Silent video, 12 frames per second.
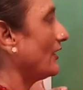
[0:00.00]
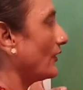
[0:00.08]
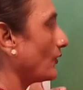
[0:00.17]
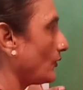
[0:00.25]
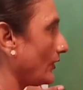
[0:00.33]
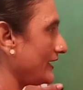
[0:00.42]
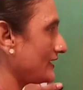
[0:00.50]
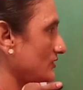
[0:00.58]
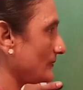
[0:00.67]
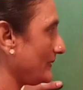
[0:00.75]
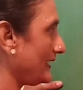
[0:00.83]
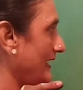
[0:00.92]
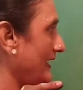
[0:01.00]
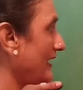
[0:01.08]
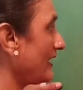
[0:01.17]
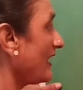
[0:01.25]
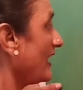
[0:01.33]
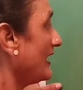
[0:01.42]
going to
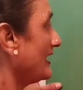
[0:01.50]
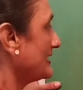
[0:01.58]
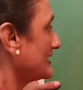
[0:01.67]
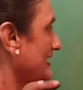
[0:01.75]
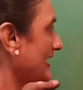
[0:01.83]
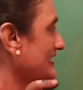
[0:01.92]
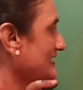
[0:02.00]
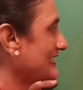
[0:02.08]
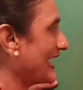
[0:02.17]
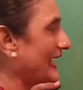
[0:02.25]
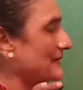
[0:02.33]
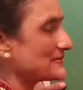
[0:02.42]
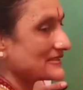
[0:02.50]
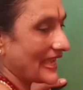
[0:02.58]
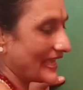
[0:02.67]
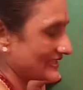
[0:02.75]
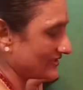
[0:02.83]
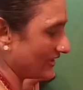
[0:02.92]
be 6 times
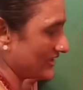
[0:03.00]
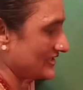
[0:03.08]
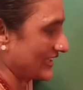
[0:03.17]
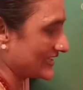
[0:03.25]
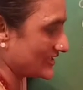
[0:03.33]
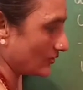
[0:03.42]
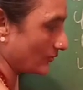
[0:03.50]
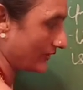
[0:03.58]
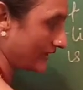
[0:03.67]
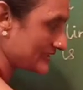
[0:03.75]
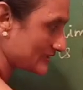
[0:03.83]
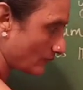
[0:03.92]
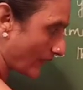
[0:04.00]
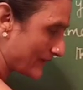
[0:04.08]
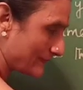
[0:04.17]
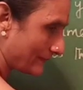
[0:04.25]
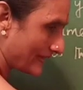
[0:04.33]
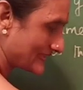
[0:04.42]
as rich as you. His
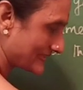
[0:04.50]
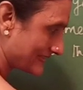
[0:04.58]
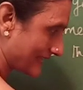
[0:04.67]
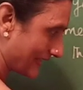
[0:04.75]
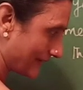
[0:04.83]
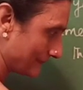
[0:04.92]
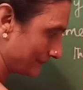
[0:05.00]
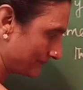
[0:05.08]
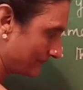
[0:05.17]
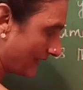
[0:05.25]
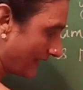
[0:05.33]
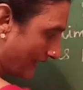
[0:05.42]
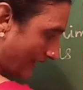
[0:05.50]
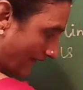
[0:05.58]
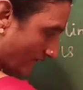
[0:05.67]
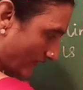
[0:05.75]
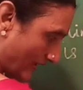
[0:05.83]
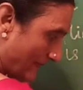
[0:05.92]
y plus 10
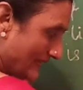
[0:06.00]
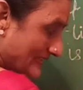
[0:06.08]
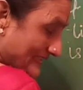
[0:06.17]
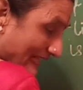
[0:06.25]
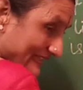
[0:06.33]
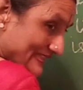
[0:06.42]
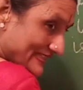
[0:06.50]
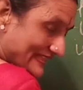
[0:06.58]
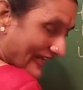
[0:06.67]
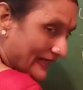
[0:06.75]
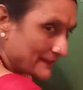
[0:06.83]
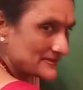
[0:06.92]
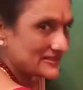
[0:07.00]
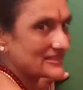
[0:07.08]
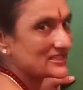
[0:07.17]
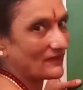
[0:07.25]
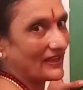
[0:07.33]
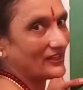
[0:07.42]
will be 6 times
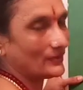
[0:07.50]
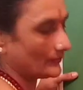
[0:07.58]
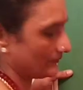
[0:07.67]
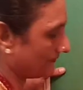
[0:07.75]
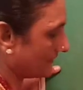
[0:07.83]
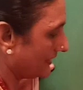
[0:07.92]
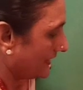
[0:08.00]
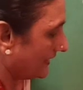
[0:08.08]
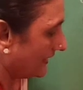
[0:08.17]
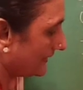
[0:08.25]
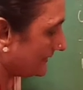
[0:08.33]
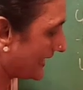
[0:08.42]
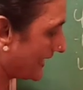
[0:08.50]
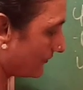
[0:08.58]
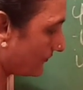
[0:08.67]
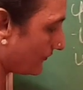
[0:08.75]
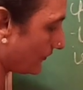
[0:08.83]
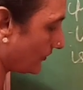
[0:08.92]
this value.
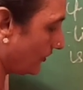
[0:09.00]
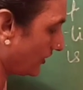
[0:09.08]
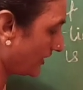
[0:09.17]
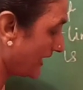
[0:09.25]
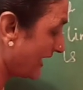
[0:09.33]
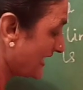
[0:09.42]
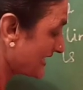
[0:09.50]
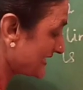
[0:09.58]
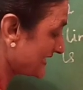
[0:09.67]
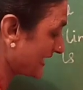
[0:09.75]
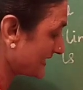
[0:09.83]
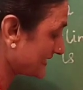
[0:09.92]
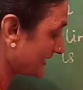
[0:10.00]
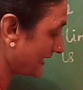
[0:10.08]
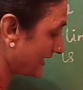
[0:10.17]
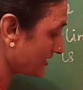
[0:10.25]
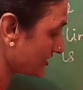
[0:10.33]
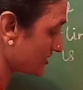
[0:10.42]
Therefore, 6
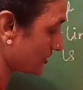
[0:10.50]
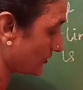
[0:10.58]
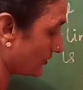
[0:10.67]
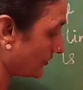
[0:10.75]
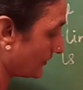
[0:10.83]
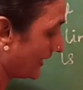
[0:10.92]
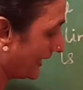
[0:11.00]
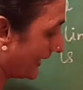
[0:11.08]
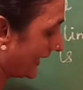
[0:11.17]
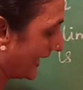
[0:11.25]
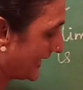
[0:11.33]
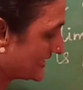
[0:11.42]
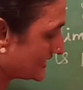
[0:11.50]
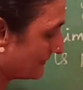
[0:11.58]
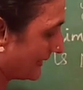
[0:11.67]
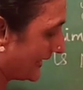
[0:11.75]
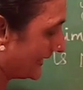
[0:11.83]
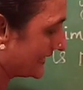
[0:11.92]
into x
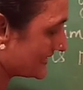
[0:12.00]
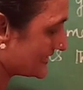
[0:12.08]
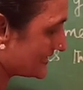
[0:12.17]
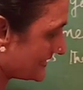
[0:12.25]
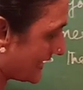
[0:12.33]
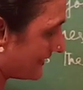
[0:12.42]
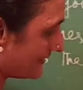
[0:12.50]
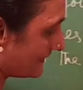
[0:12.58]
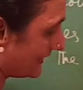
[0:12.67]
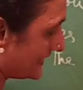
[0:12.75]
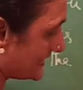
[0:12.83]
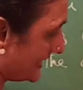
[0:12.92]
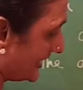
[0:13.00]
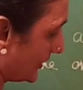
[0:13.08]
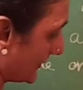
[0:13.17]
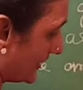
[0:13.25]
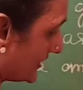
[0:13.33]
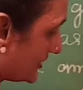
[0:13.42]
minus 10 is
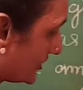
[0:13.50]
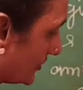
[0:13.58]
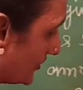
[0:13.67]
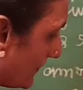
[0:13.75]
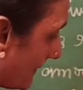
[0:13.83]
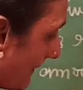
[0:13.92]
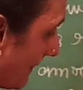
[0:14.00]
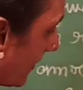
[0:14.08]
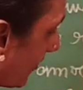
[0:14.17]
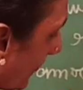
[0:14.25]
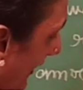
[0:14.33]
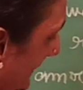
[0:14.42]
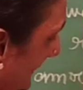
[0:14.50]
equal to y